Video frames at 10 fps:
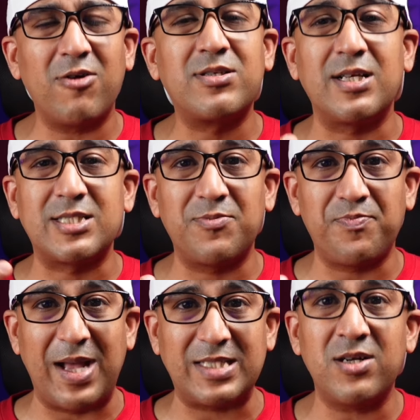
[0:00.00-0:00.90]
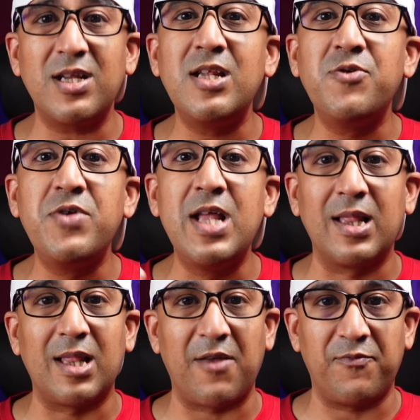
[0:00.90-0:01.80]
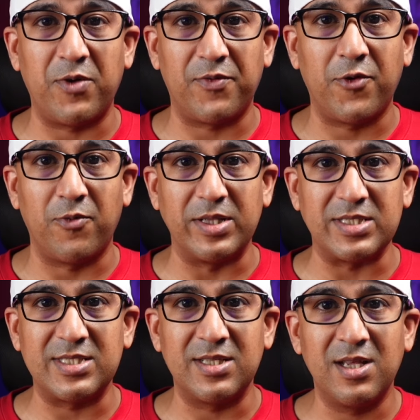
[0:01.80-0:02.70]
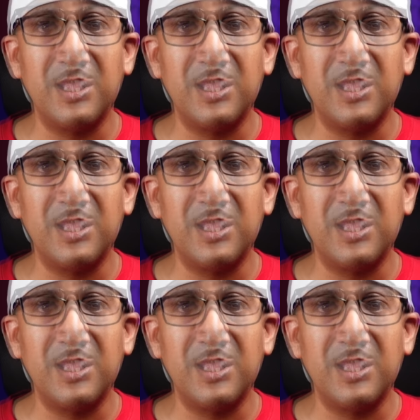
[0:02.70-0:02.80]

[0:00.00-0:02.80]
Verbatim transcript: or doesn't matter in real life performance.